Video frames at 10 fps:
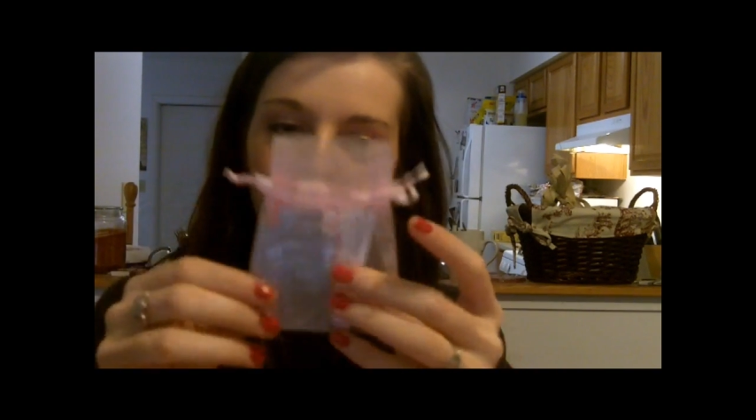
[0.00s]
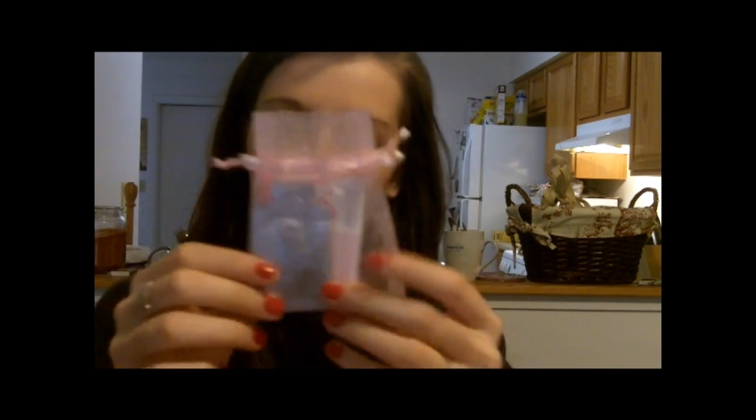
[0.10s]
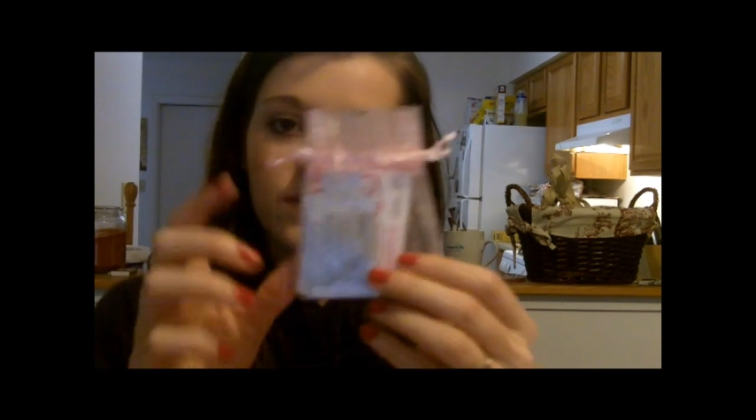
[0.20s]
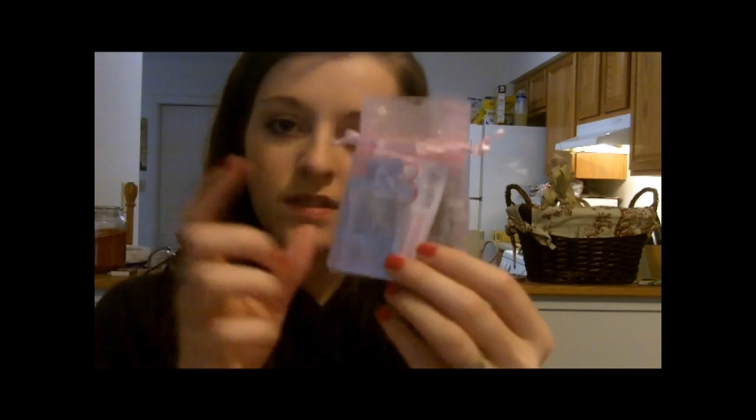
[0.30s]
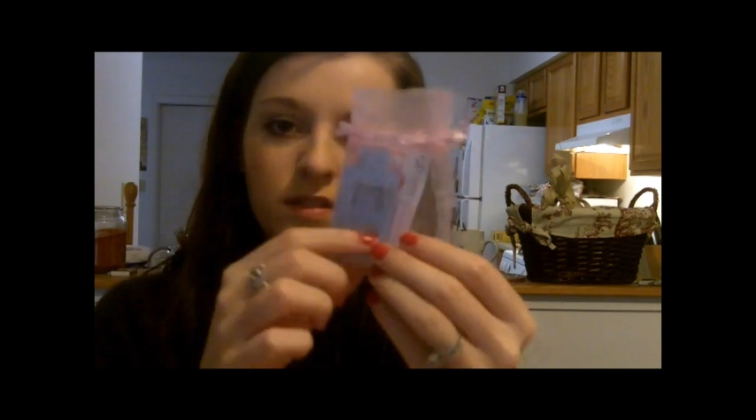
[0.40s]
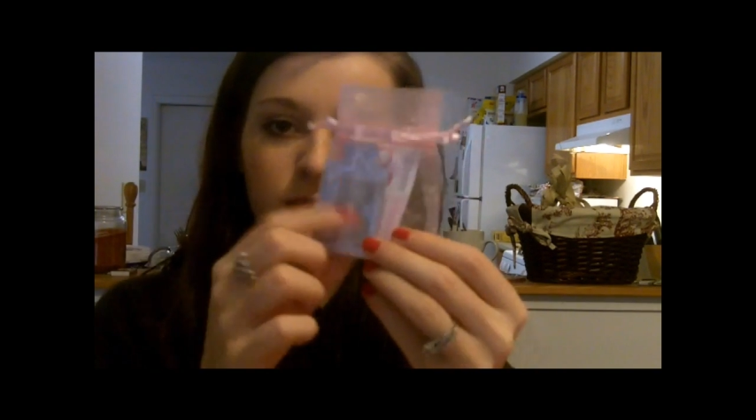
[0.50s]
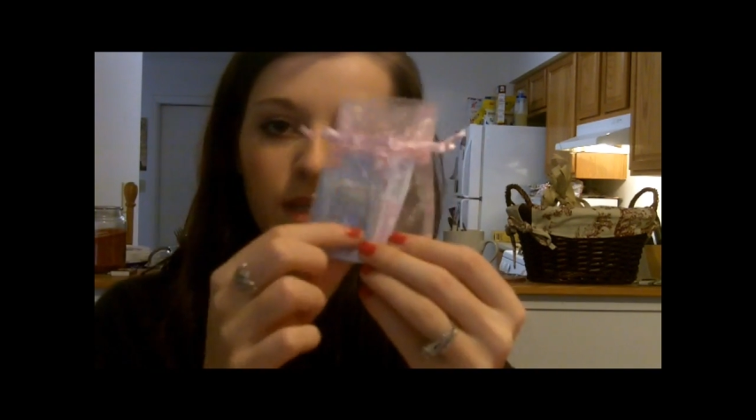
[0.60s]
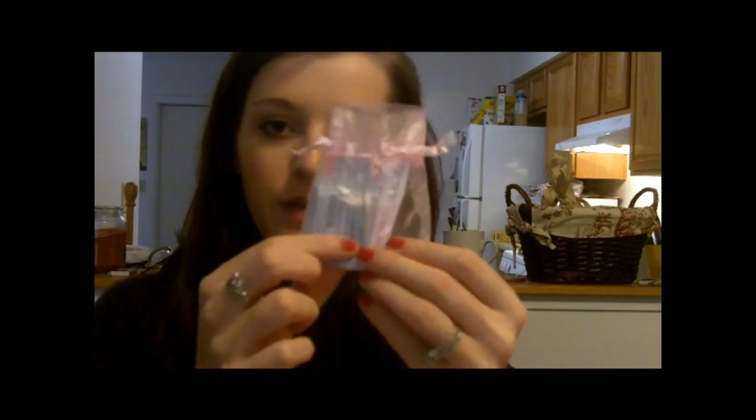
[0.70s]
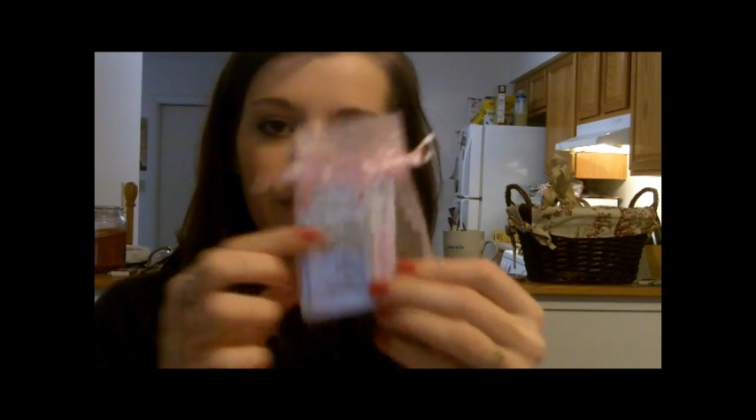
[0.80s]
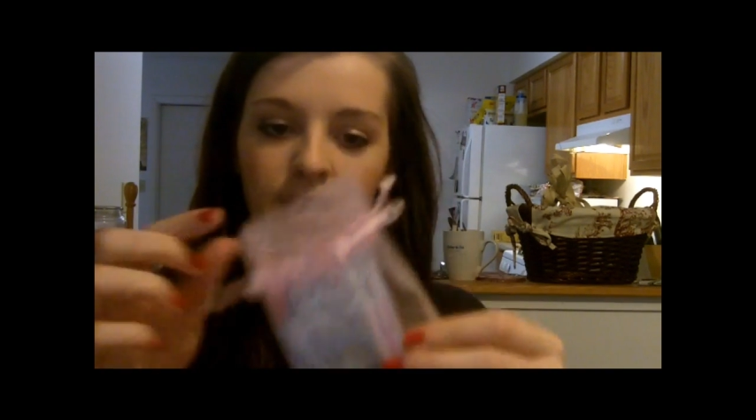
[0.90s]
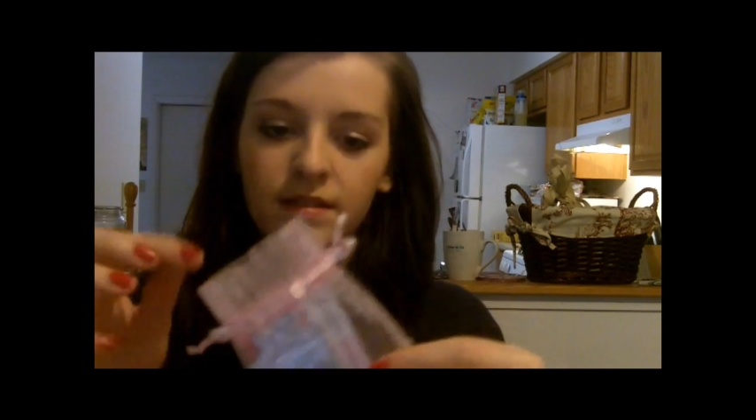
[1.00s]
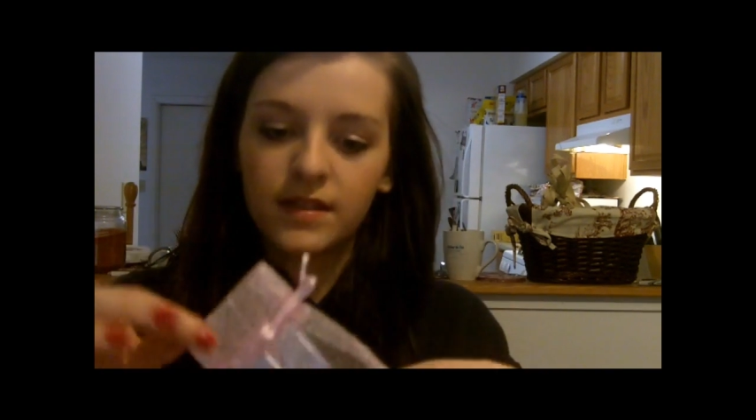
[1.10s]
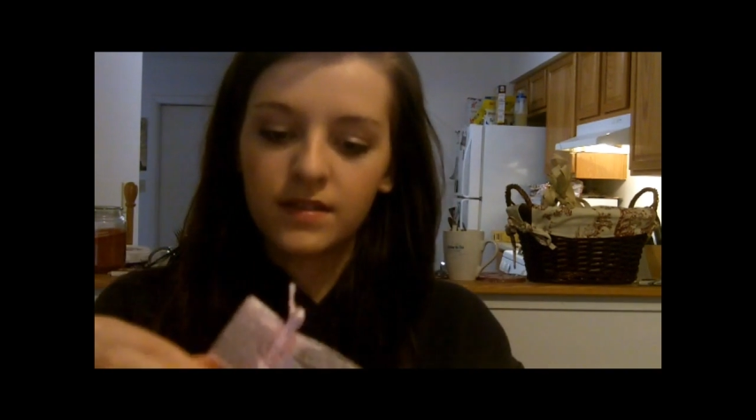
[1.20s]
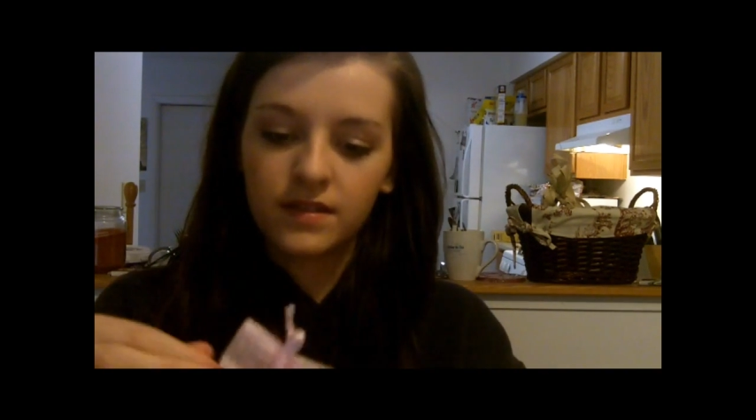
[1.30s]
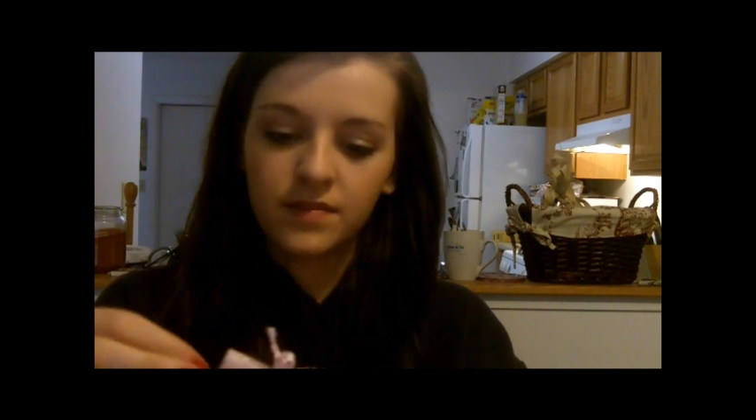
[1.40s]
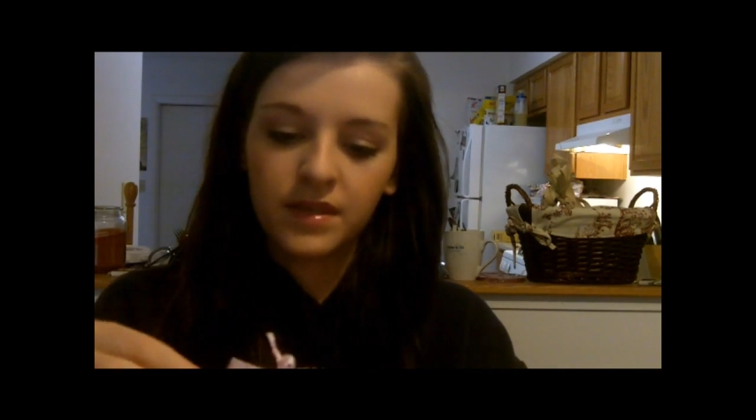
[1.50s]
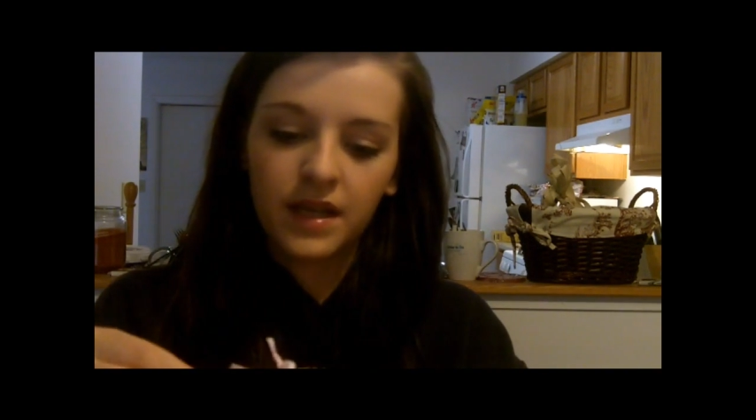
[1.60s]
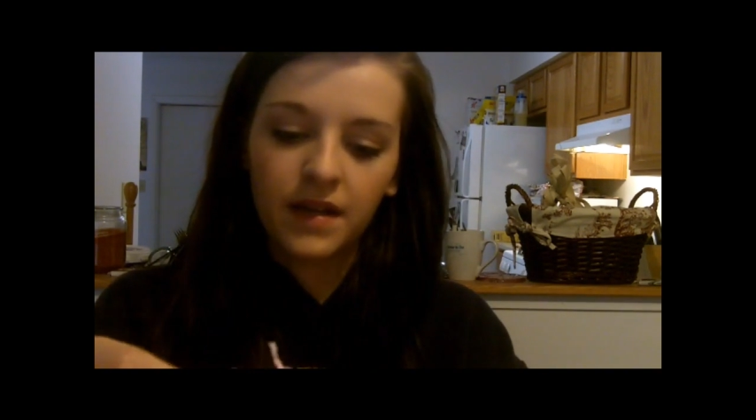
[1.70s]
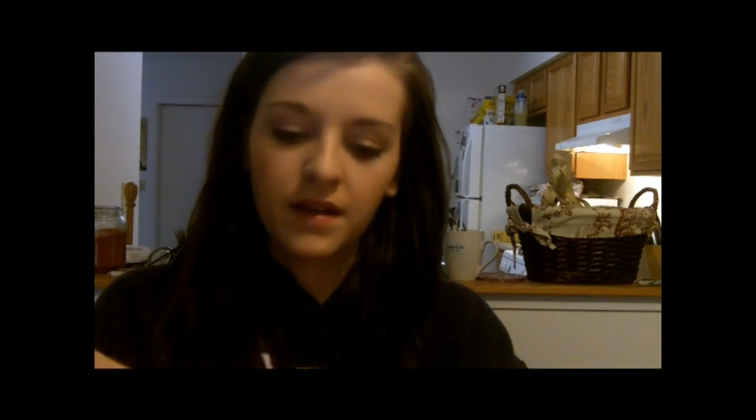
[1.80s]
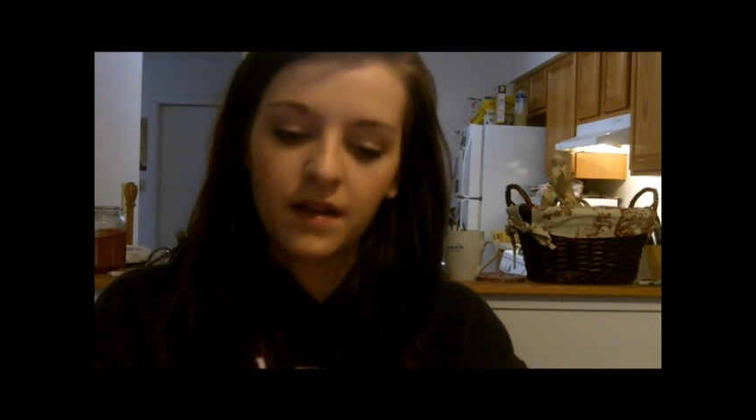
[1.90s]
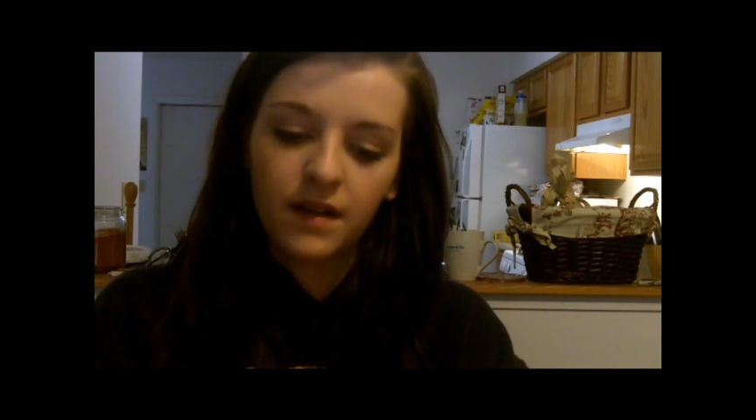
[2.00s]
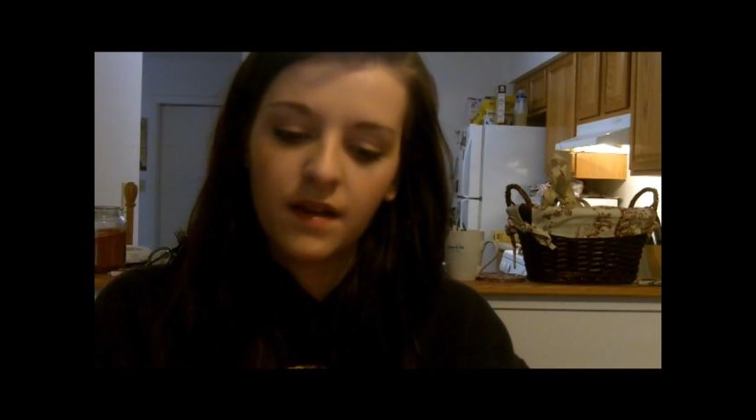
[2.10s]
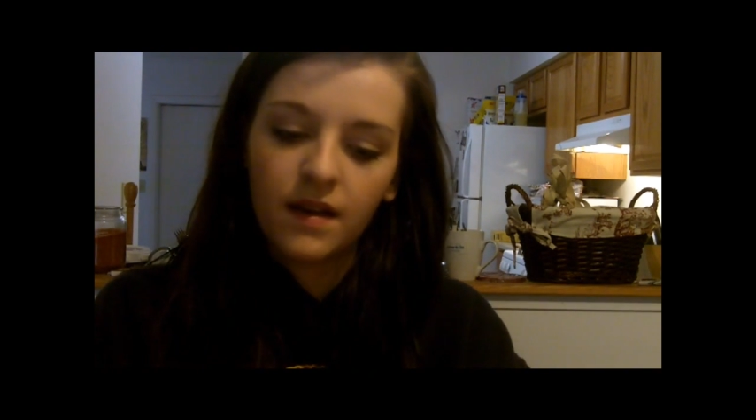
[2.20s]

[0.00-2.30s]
I can use this to put like rings in or something.